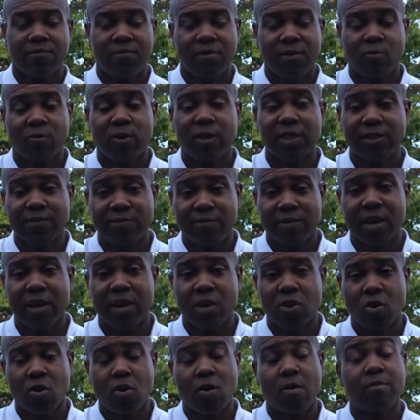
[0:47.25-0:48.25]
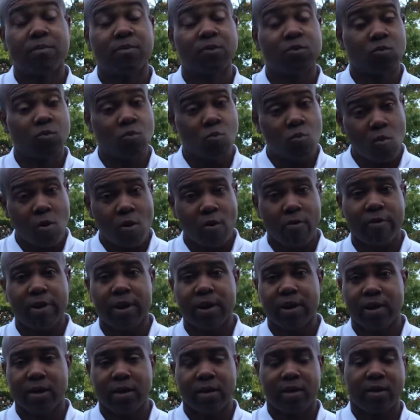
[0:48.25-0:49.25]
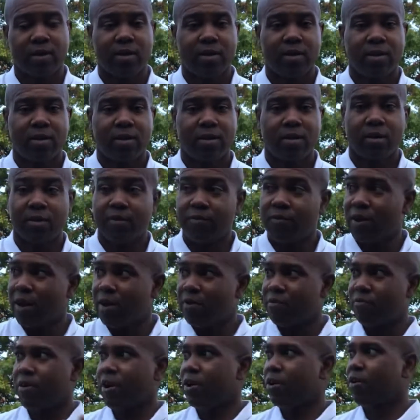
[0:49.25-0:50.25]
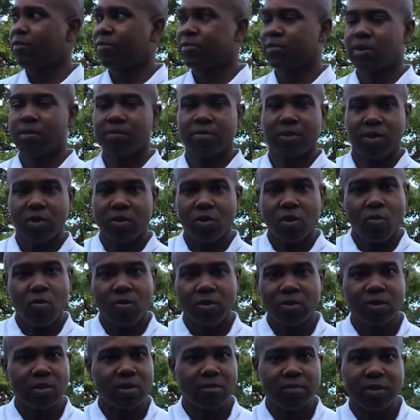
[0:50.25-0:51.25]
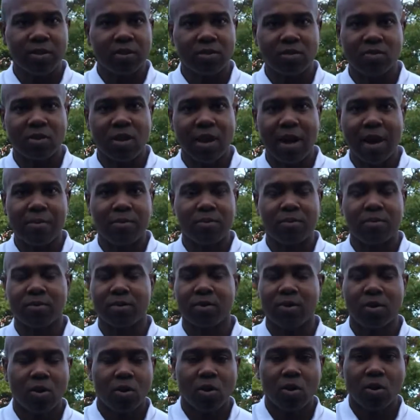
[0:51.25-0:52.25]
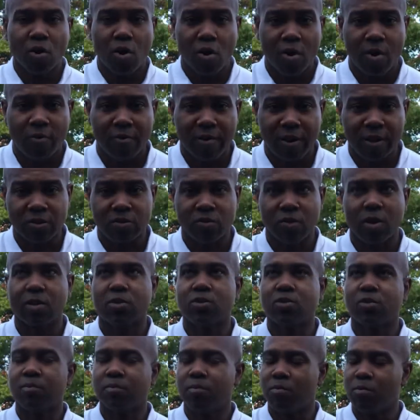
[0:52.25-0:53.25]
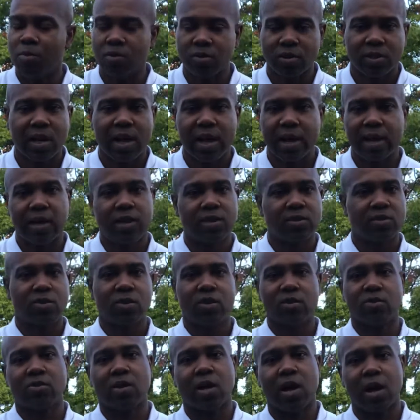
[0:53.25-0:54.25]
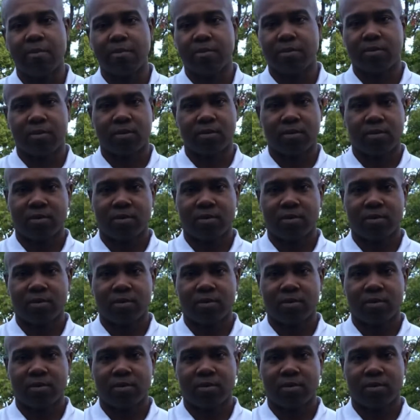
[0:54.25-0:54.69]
With fear comes worry. If you're afraid of something, you don't want something to happen, law of attraction most likely is going to happen.